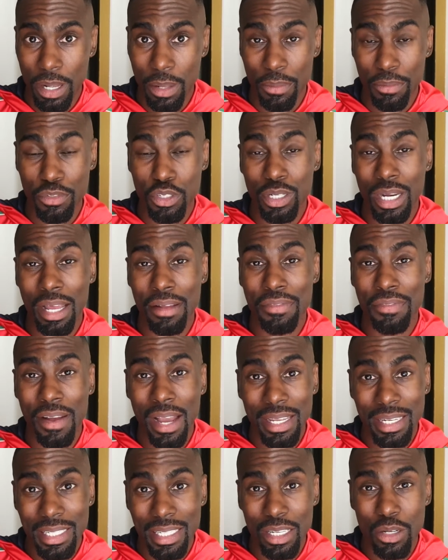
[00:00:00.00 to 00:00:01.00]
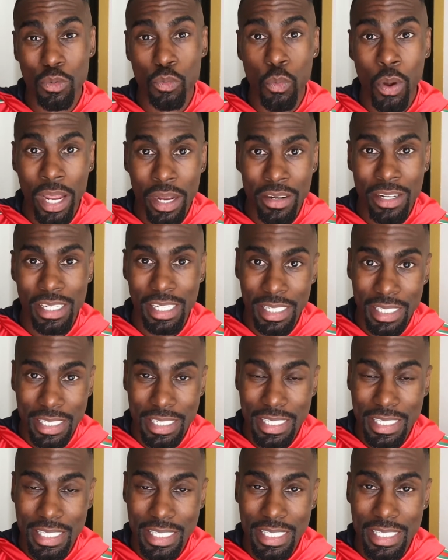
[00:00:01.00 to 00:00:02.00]
a problem if you're not fighting it where it
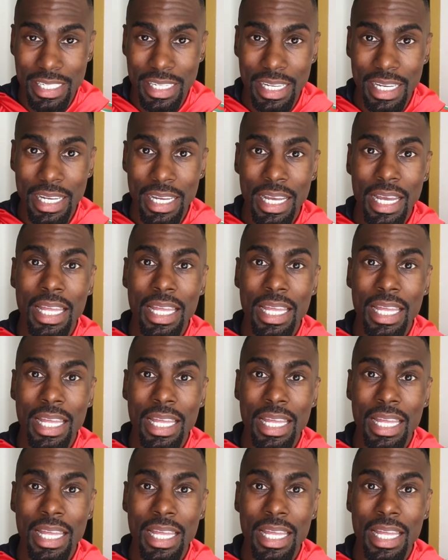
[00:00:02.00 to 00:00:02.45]
is.